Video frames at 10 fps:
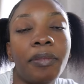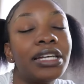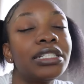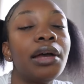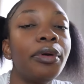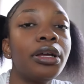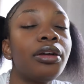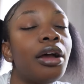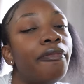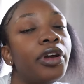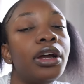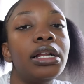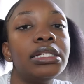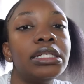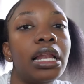because comfort comfort
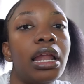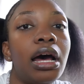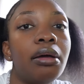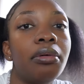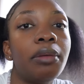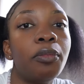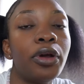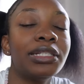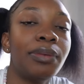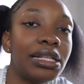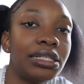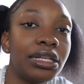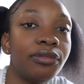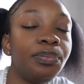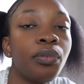colors is a lot more
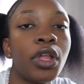expensive.